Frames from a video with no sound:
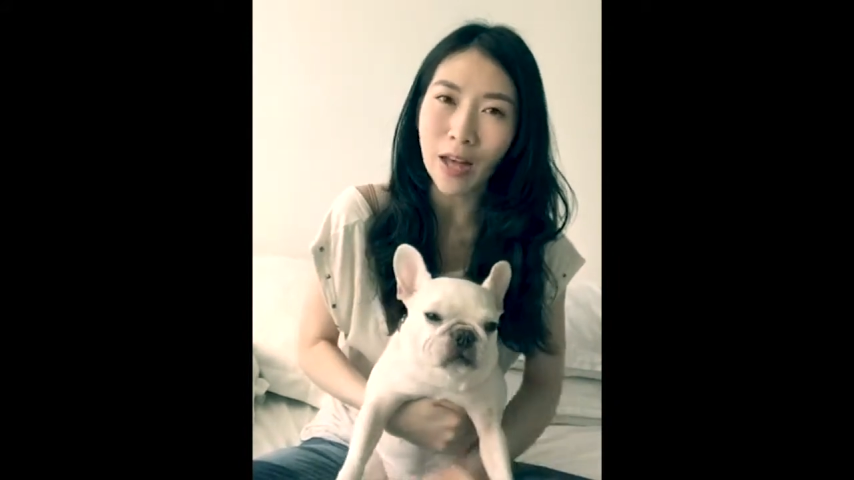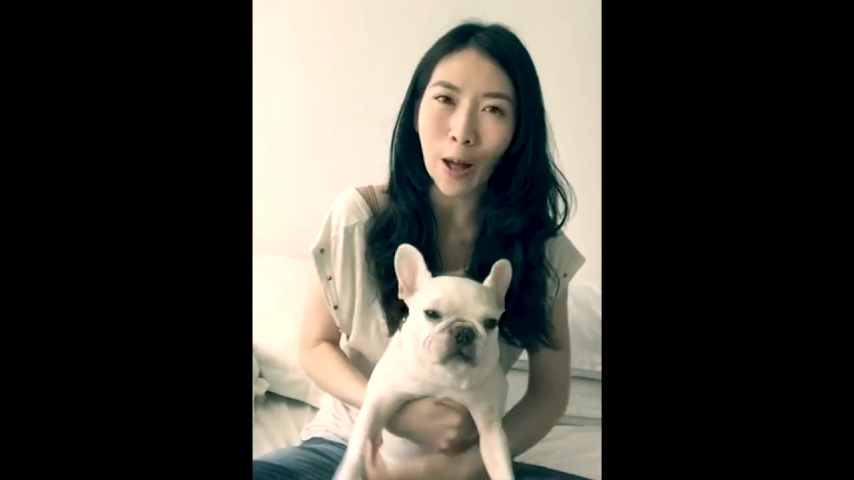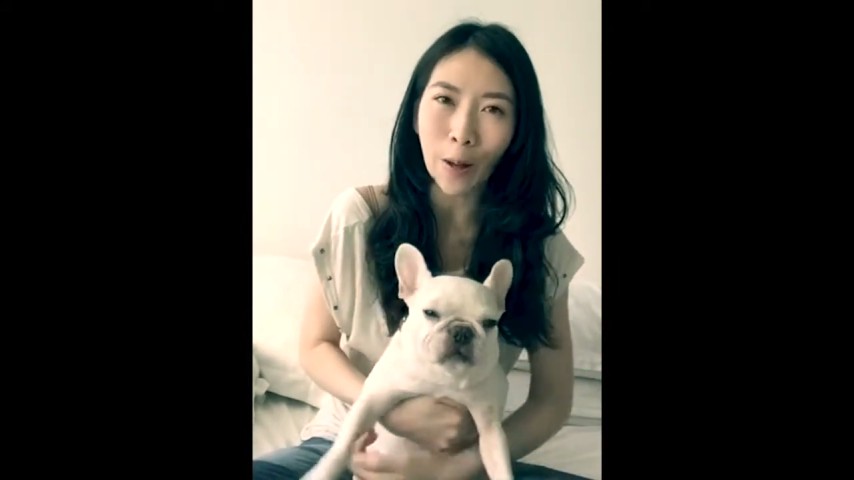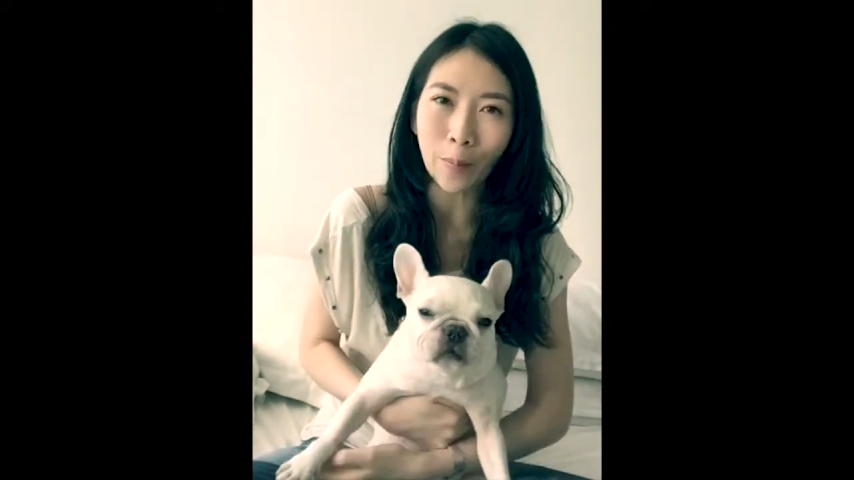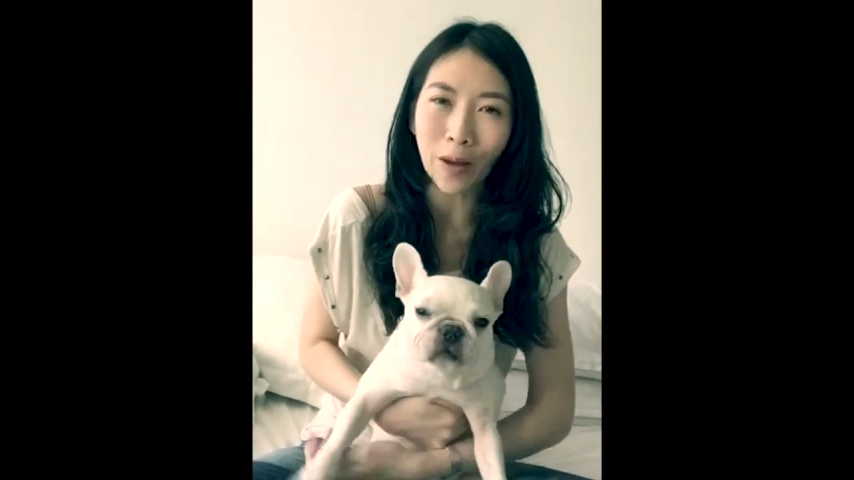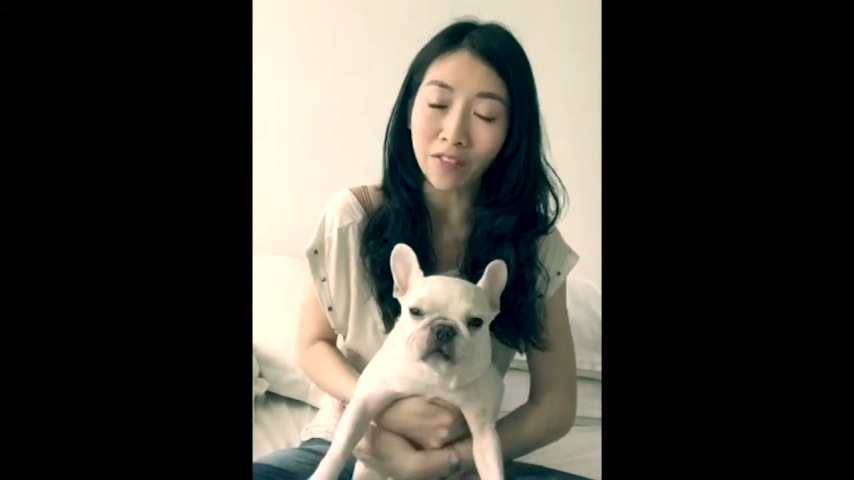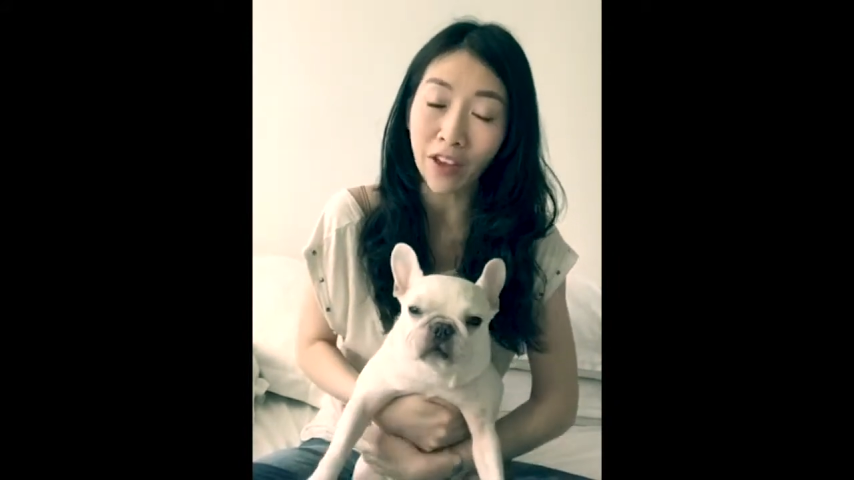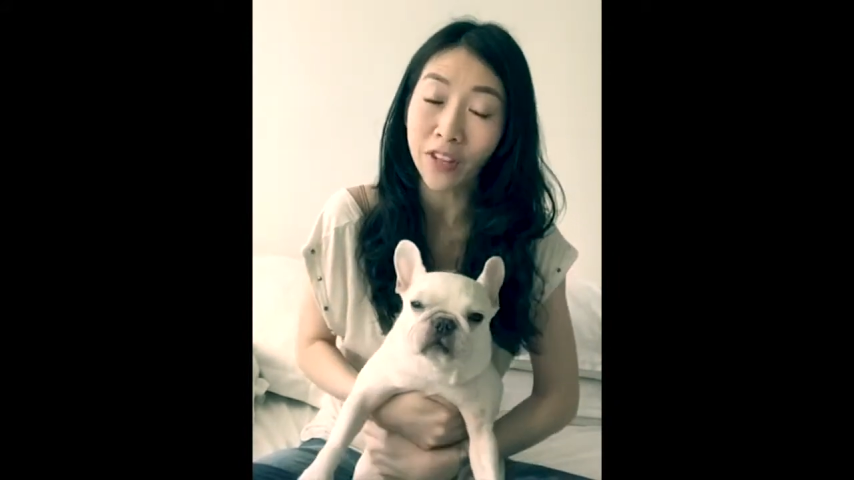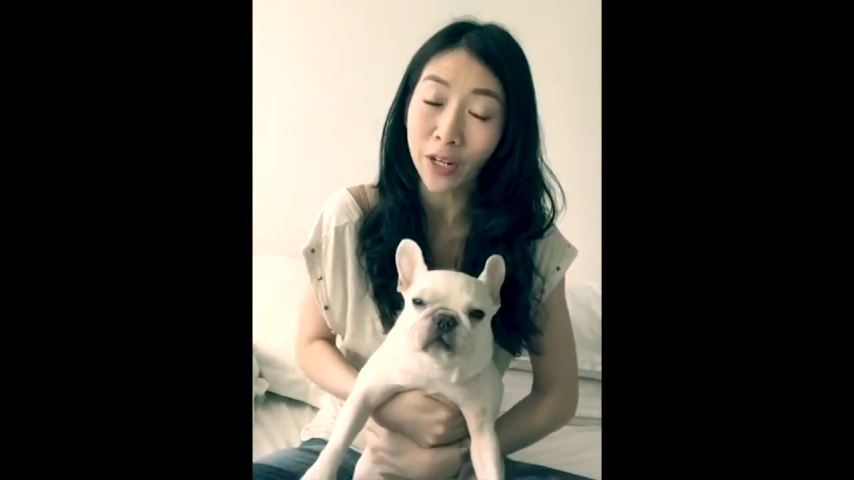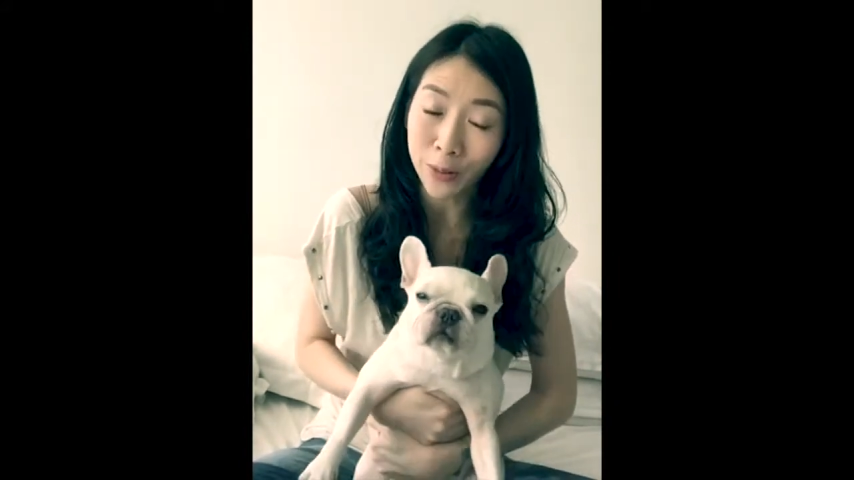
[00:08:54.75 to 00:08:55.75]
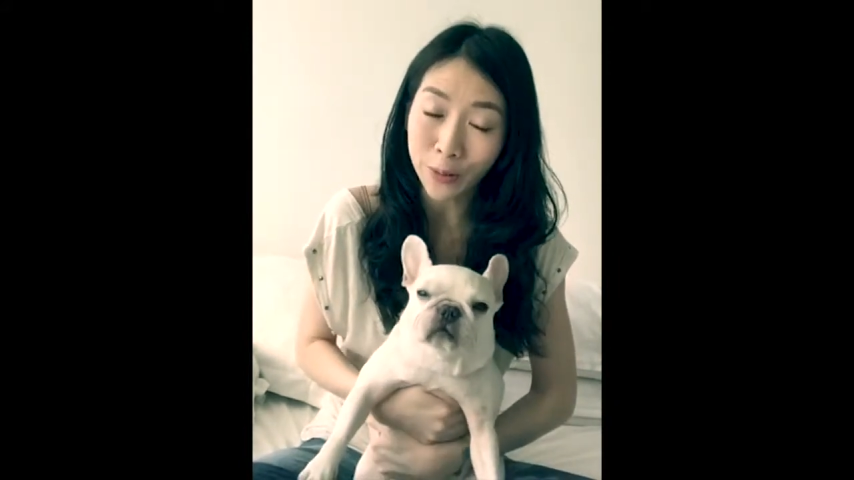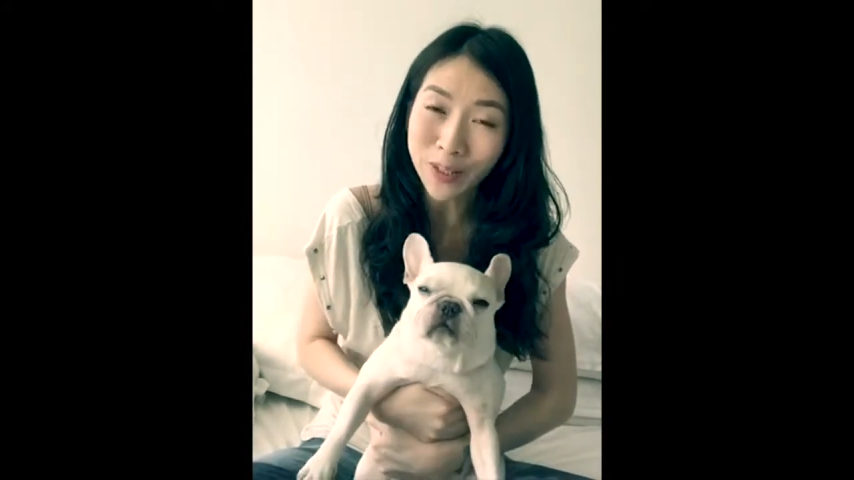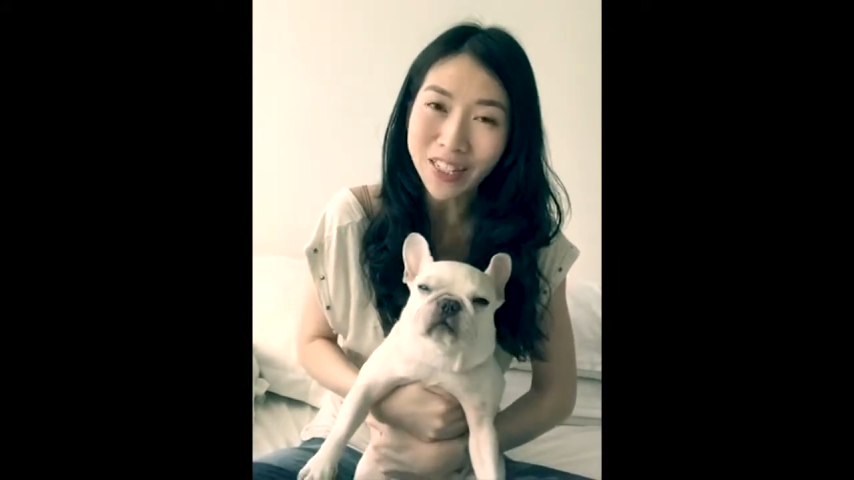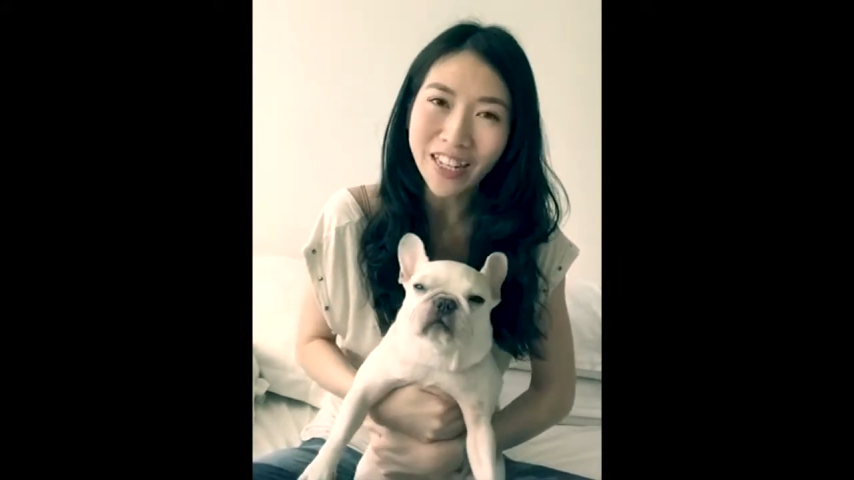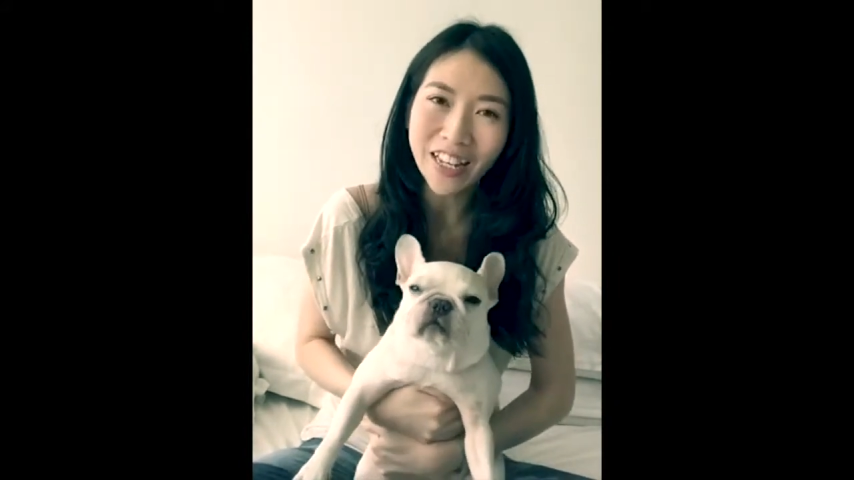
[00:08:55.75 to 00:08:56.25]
I've ever known.